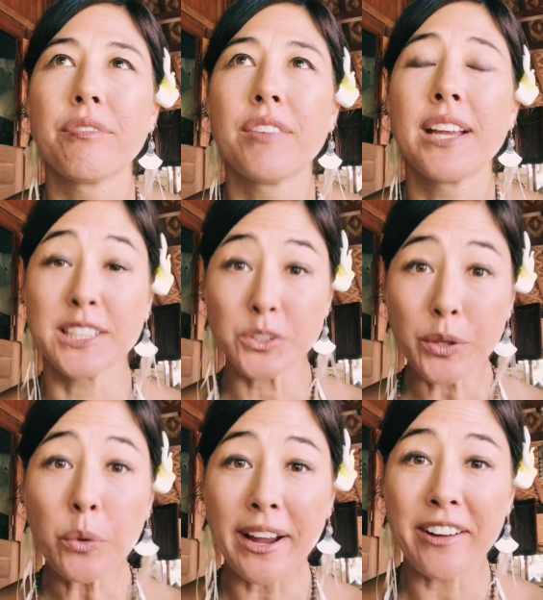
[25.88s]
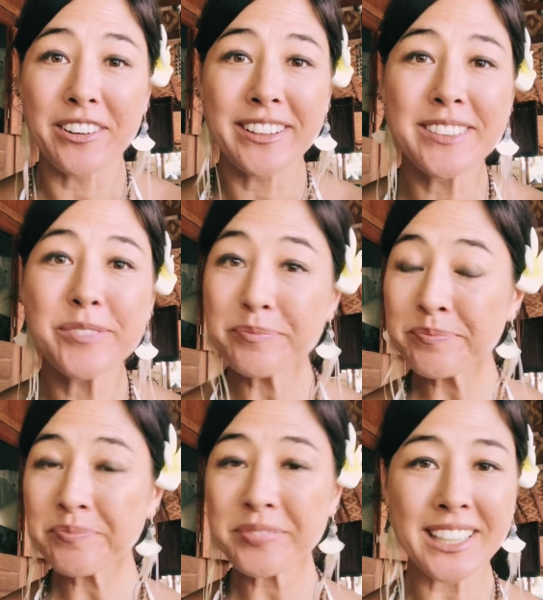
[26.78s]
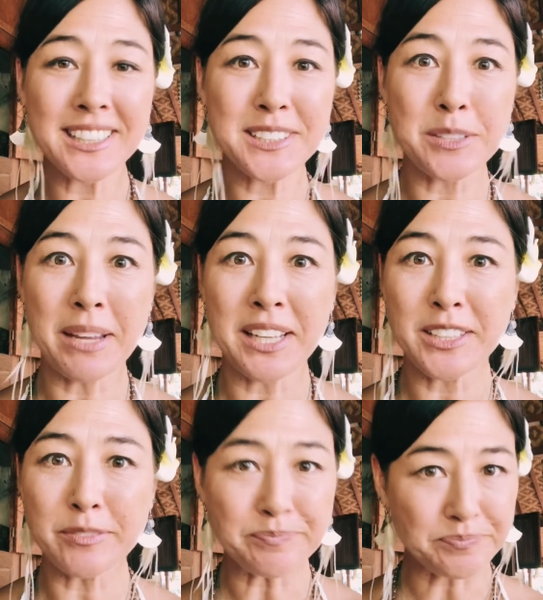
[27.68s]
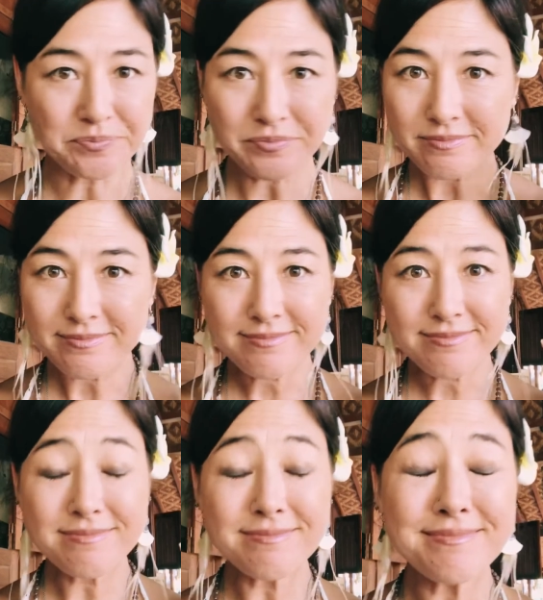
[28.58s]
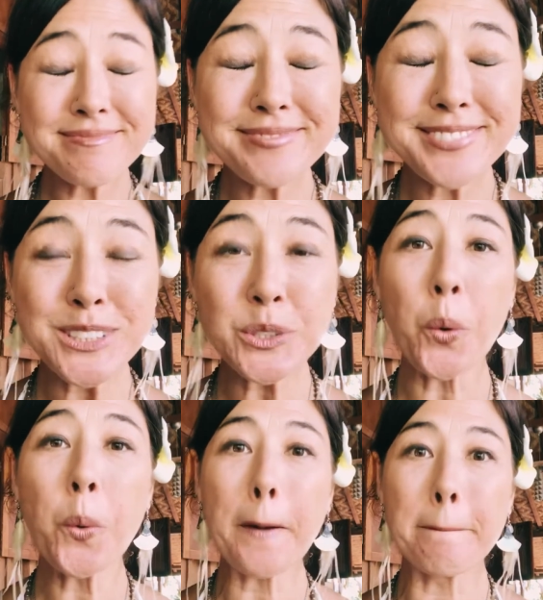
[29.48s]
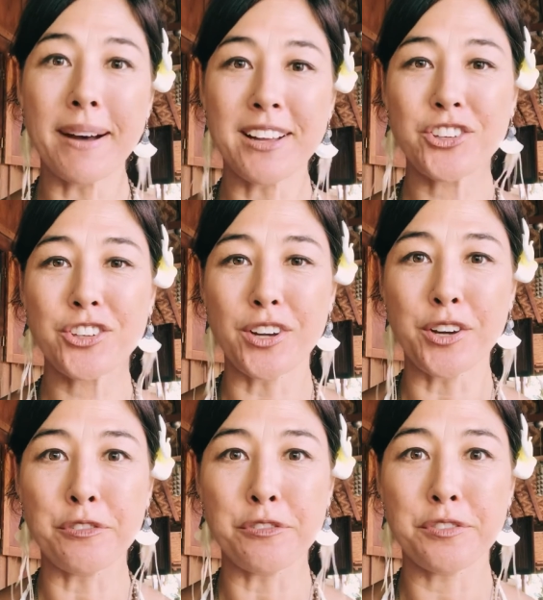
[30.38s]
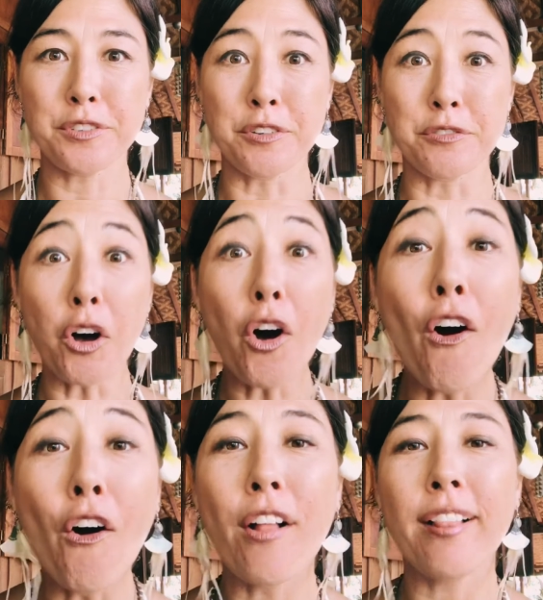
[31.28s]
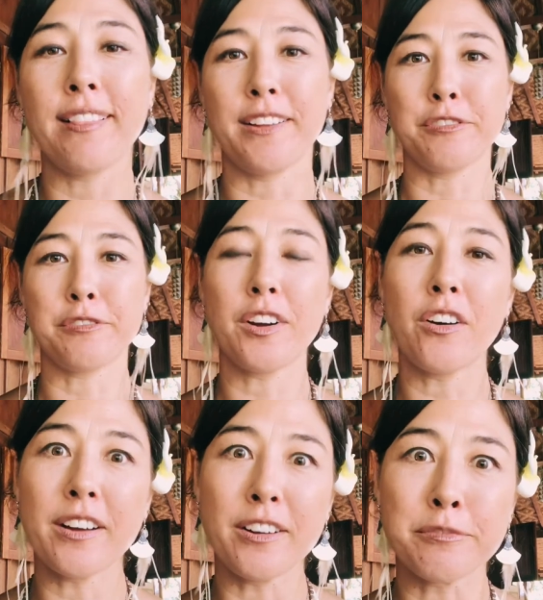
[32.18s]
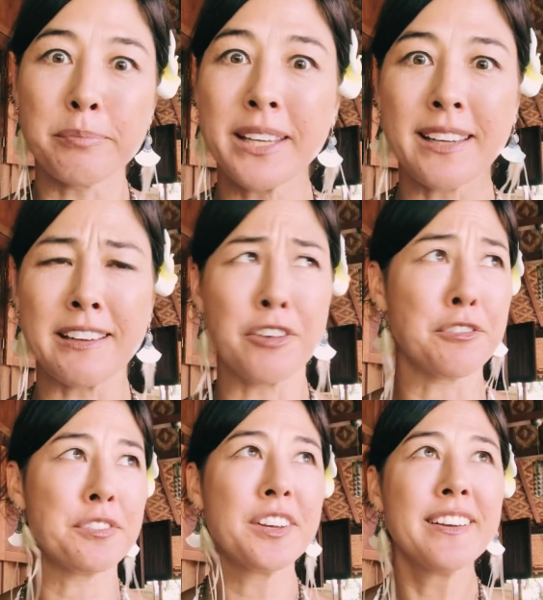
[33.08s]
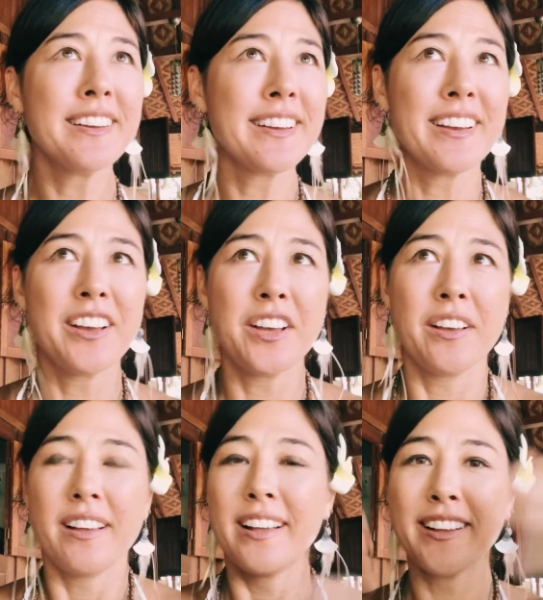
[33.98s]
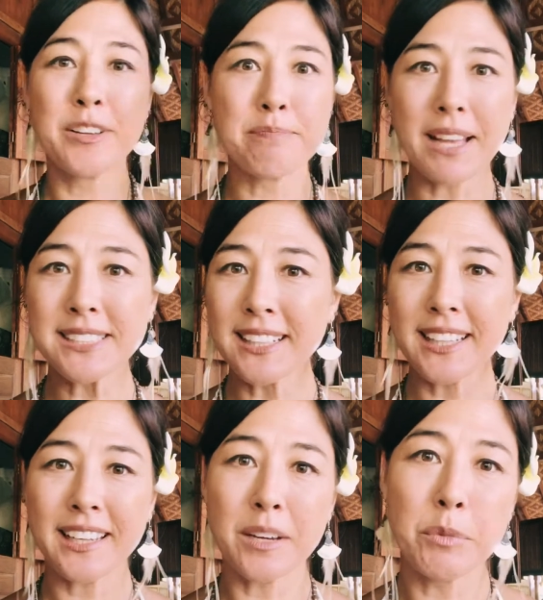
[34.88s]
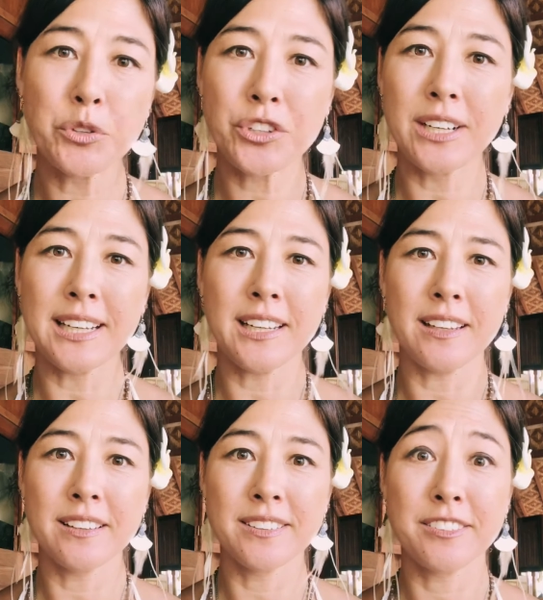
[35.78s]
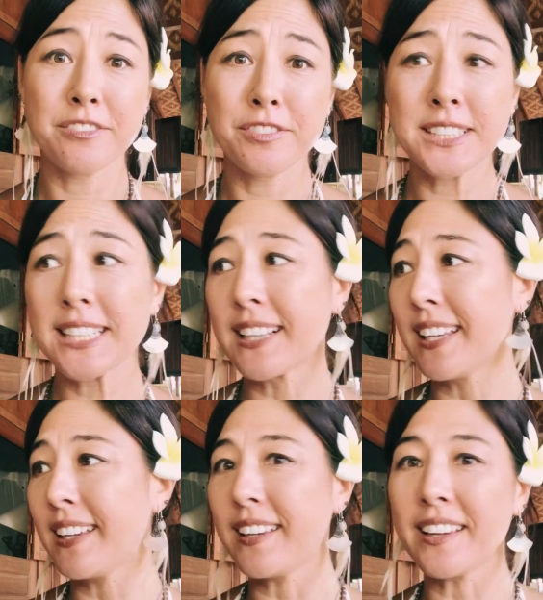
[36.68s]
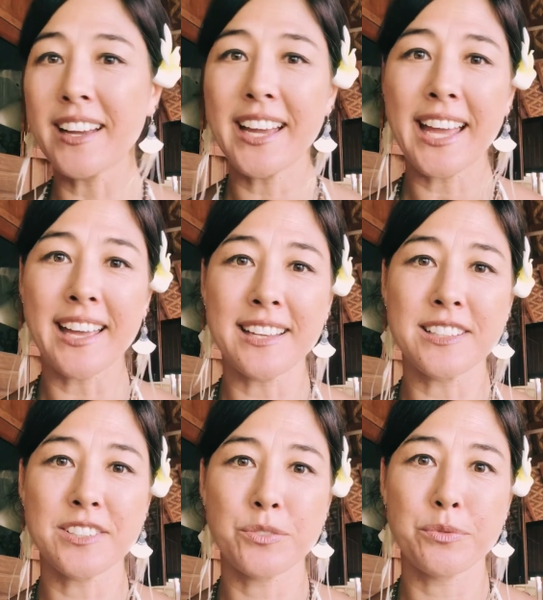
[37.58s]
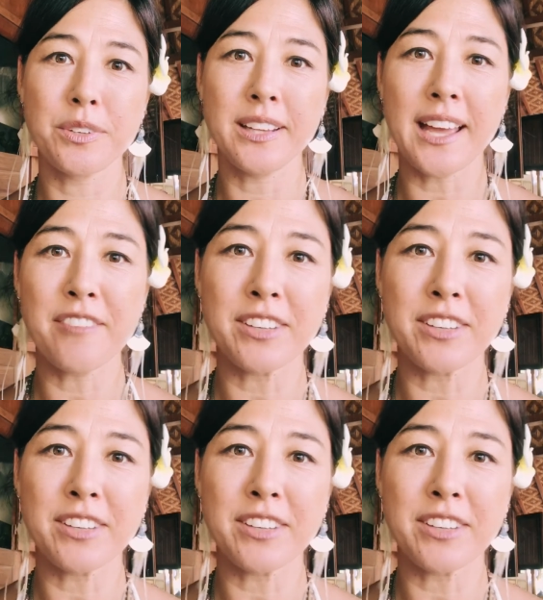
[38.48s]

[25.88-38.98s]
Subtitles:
it's required and it's demanded so much of all of me, of mentally, emotionally, physically, and really I